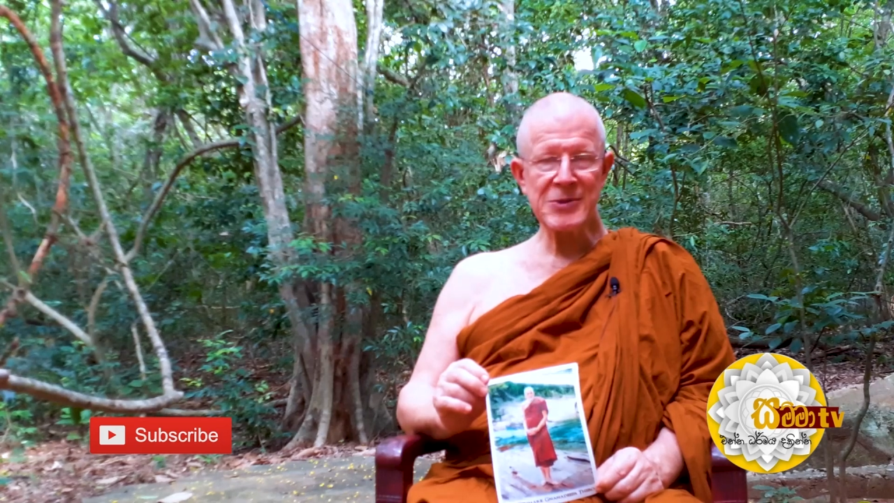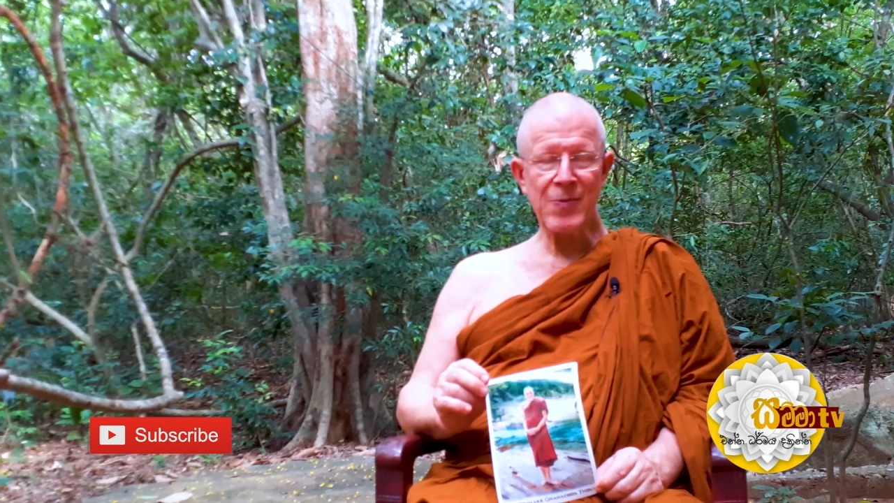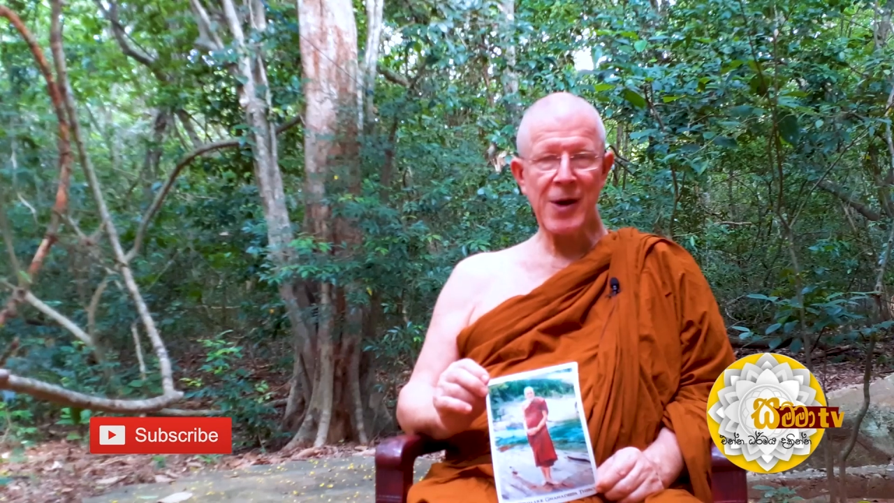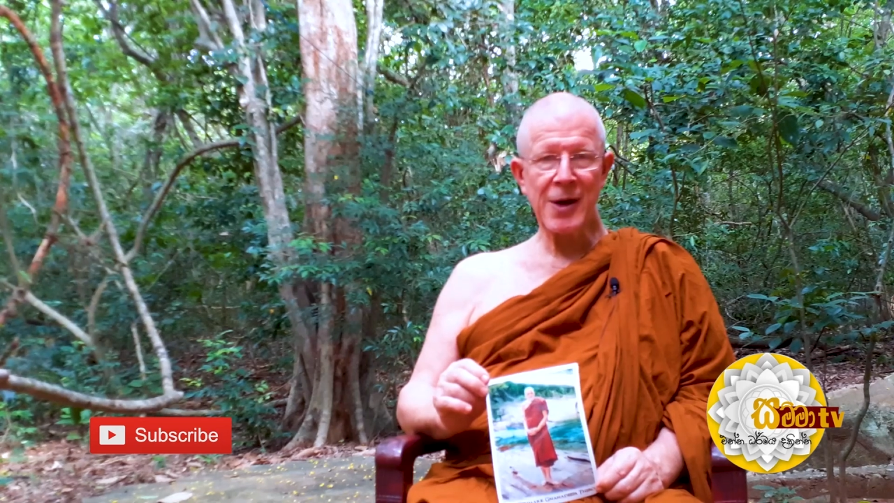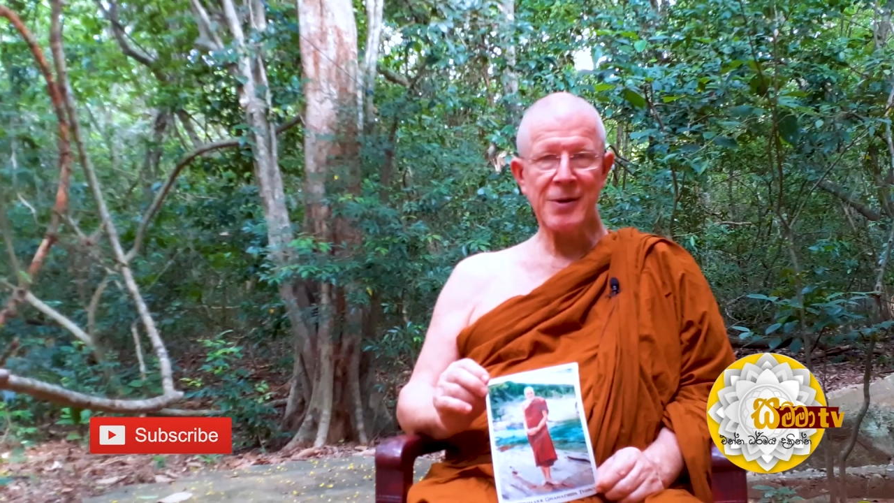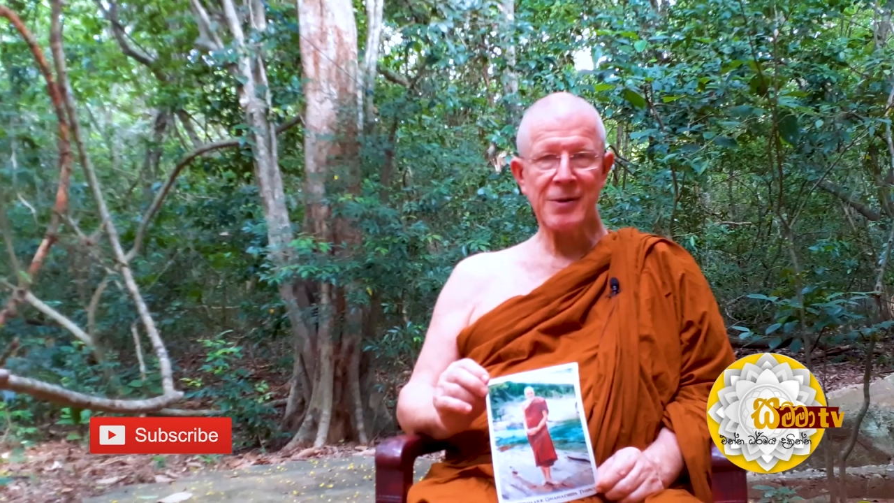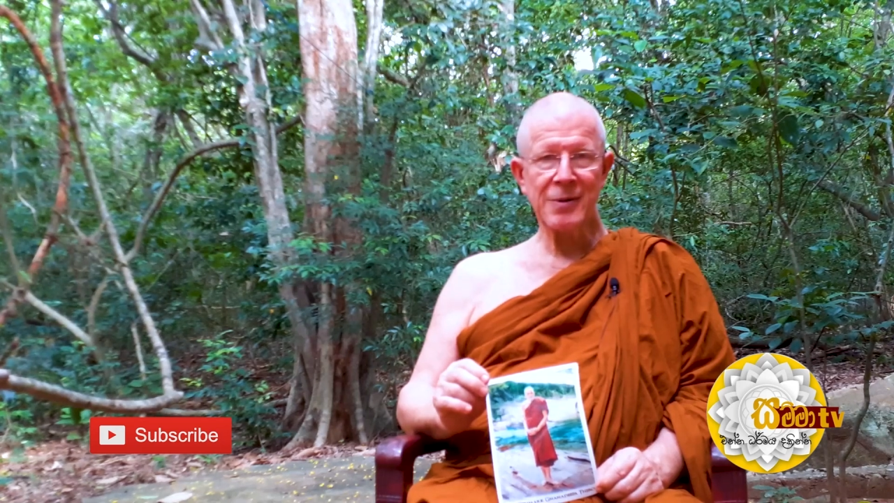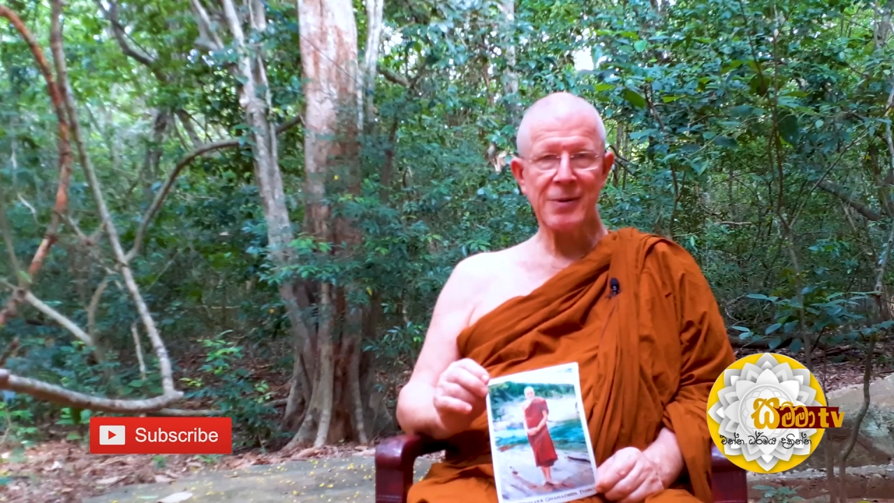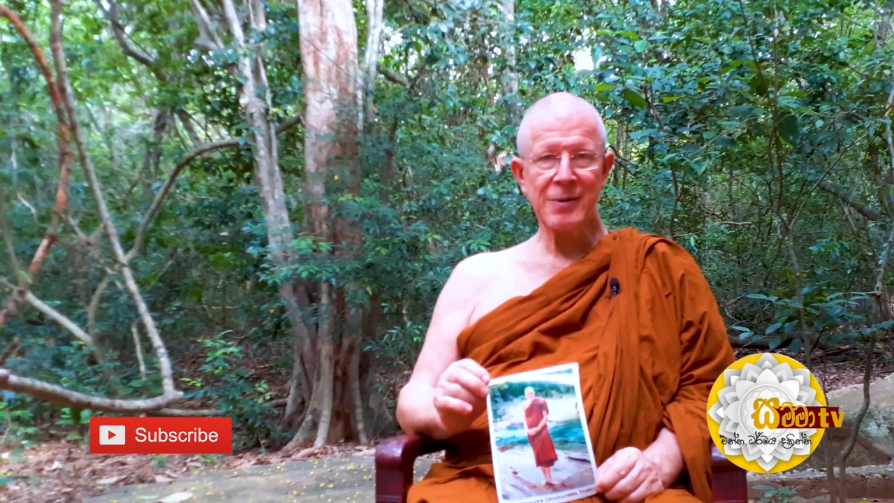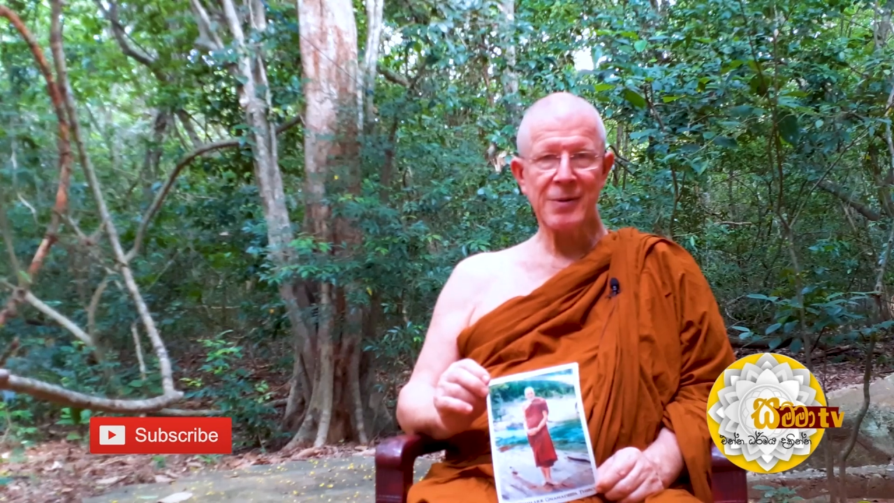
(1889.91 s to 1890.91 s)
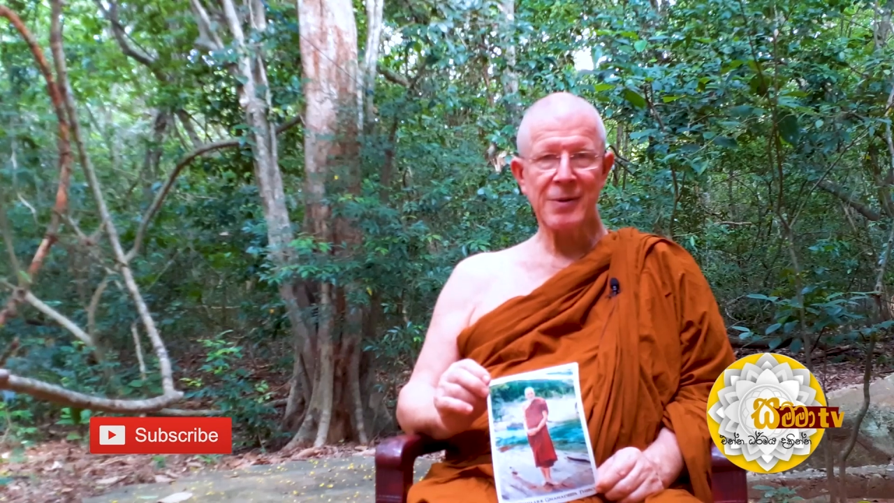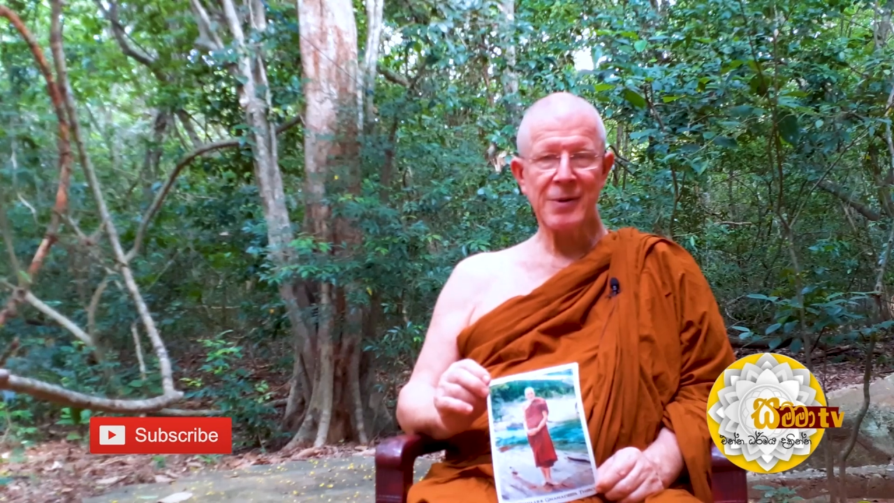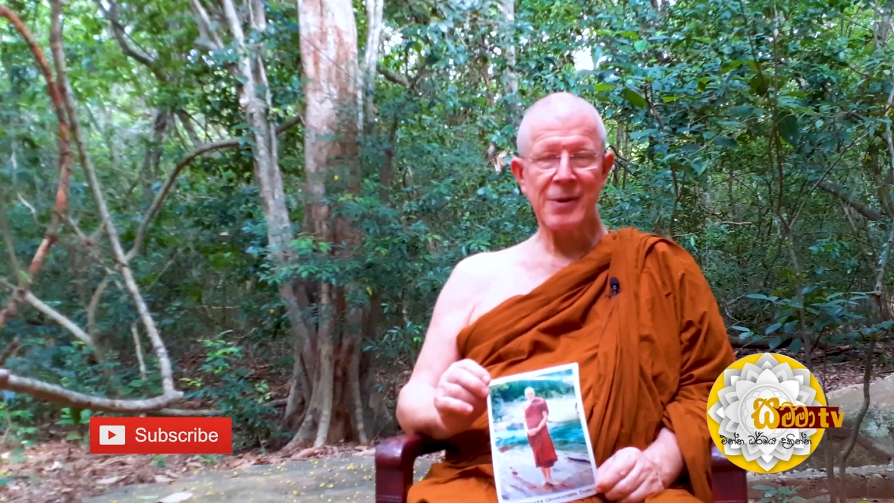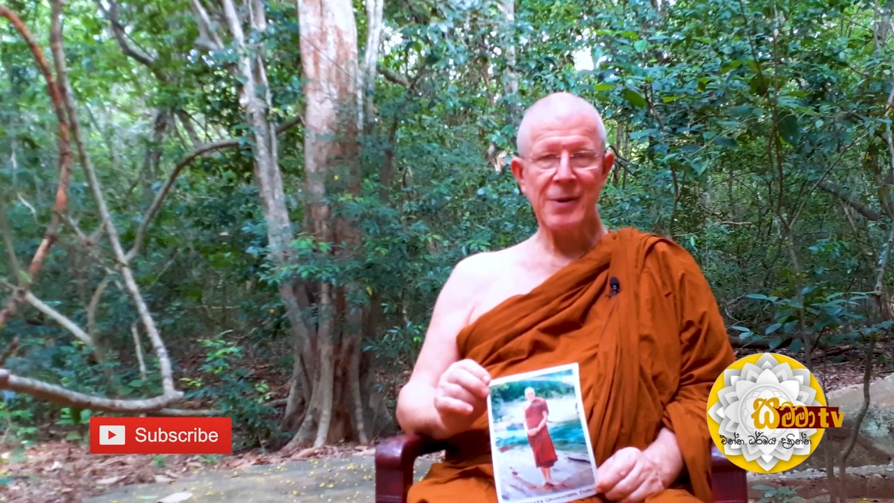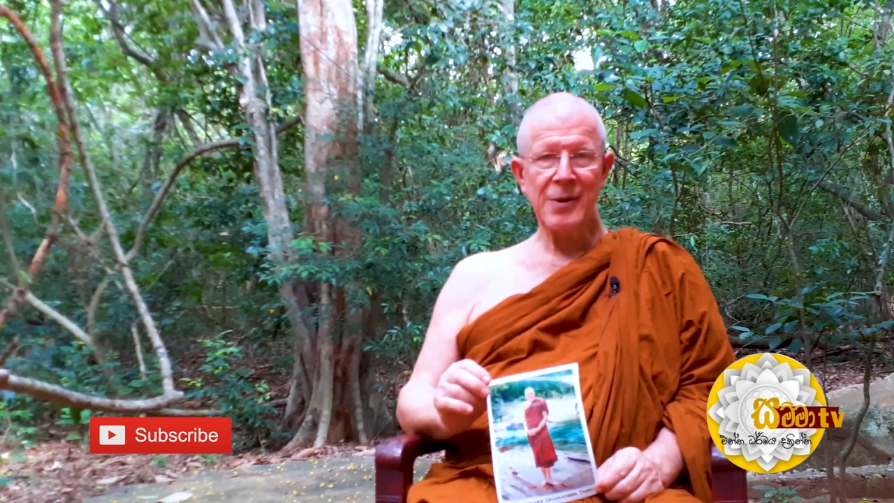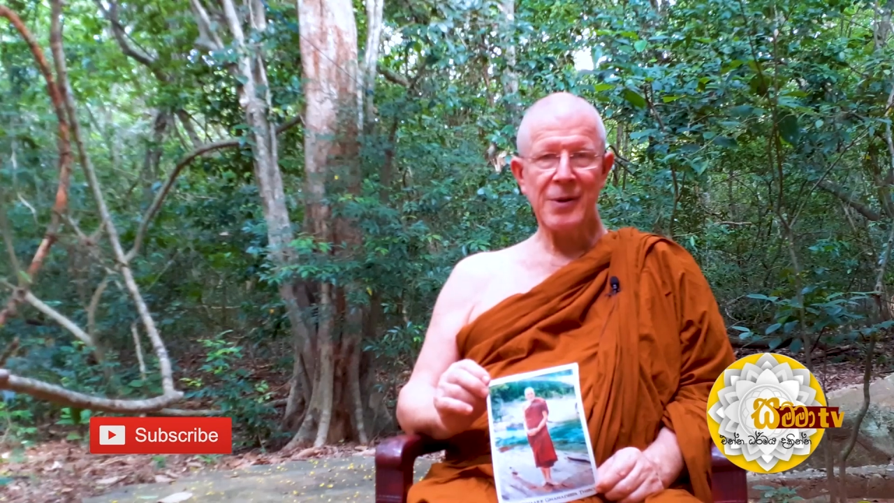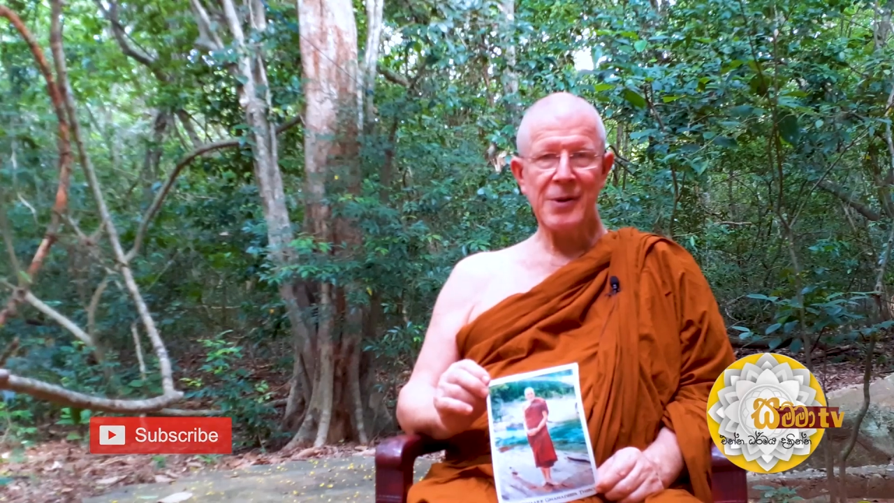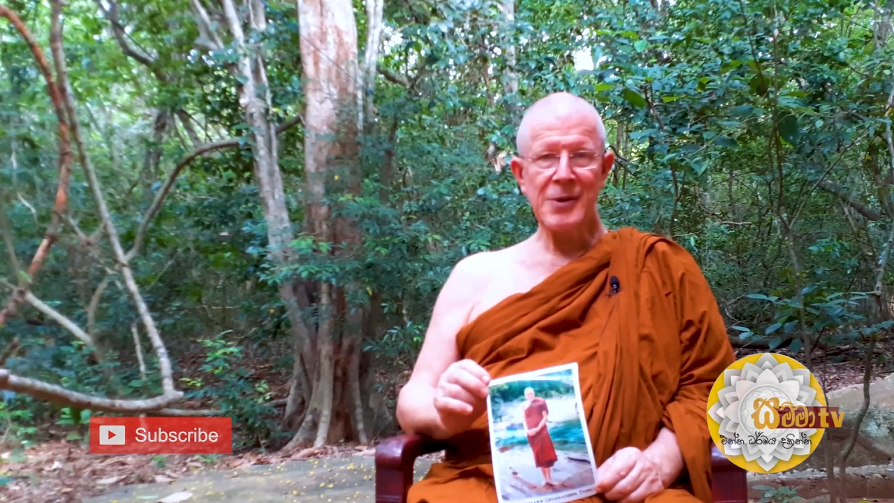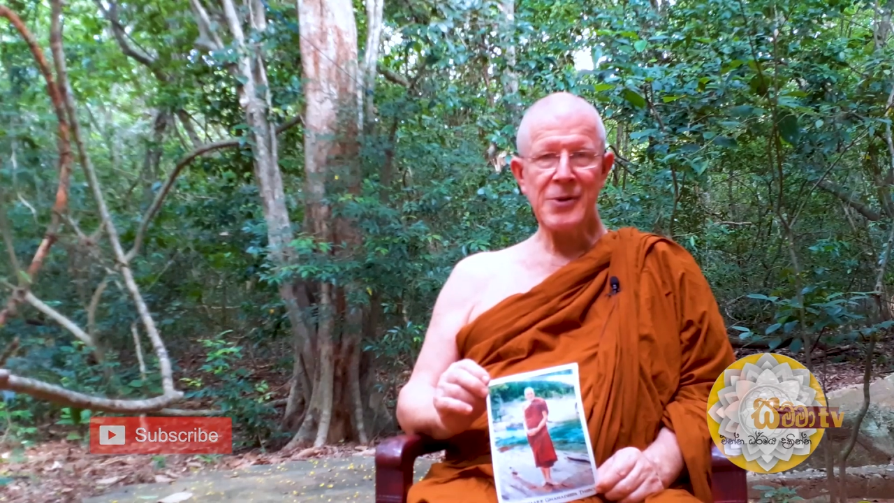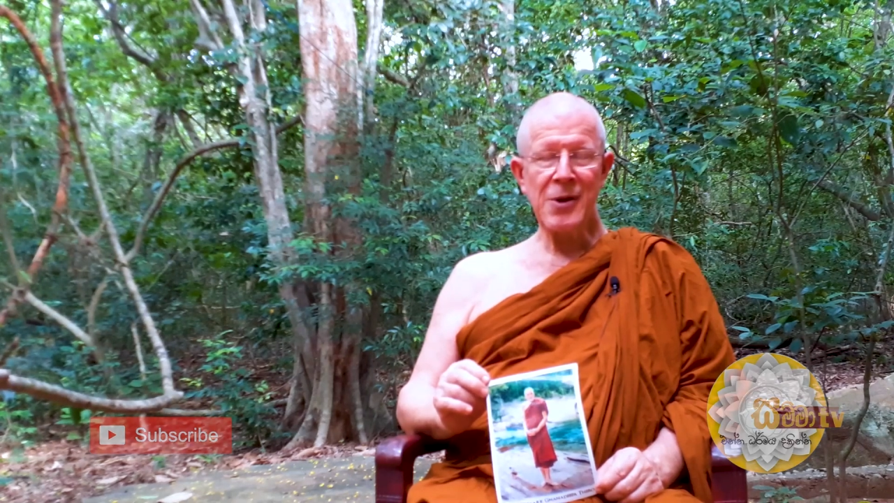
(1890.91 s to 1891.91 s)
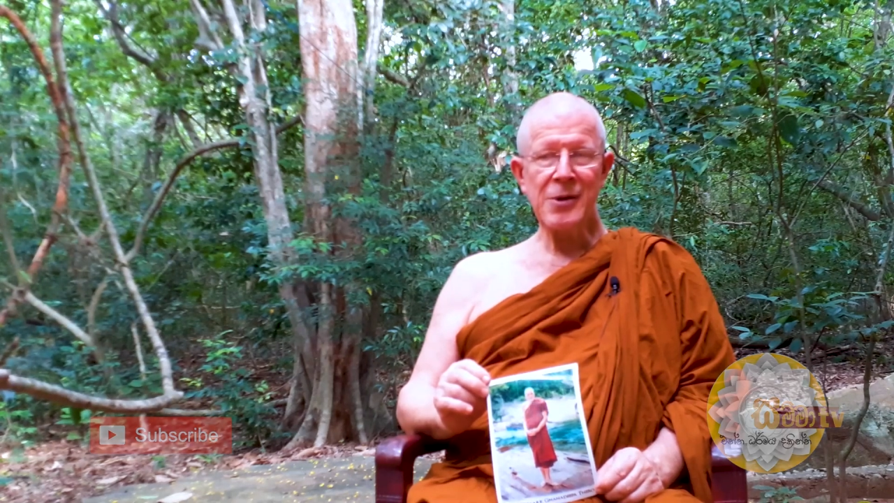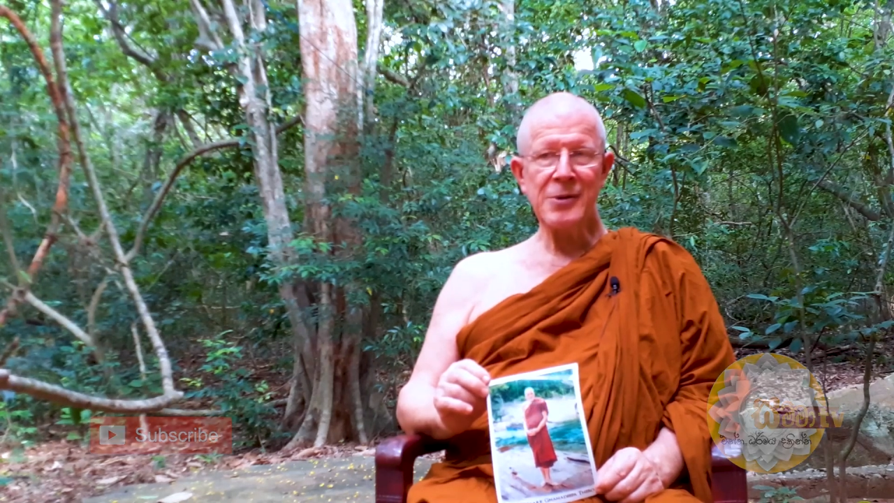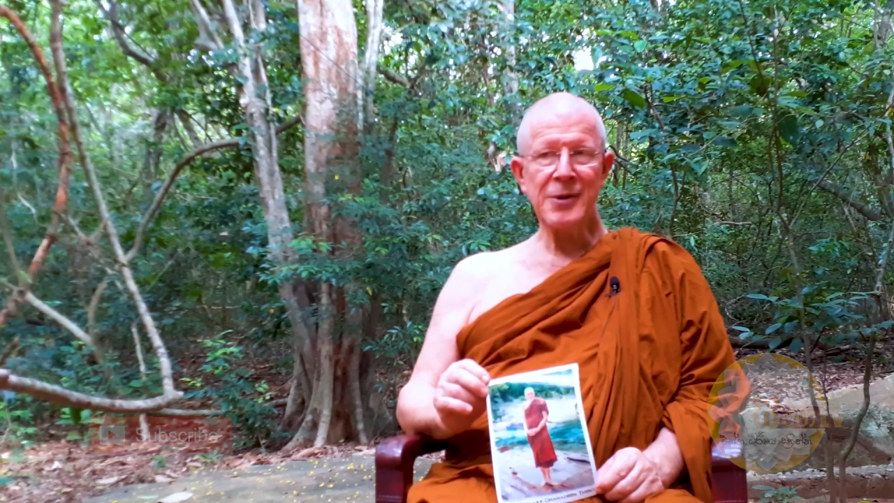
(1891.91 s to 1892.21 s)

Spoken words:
mind, knowing